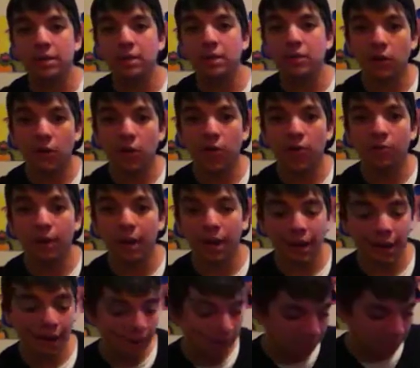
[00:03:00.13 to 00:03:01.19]
disc golf
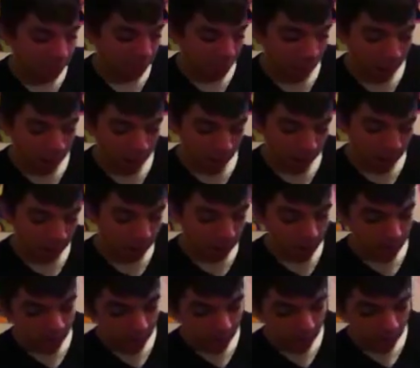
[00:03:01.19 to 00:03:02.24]
bag ever made,
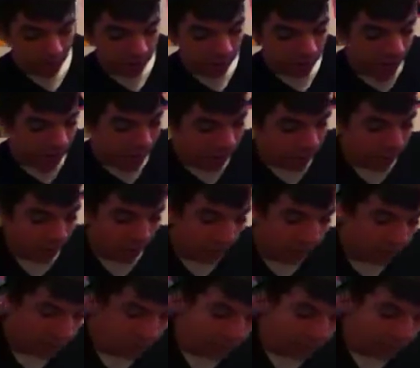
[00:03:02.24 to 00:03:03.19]
in my opinion.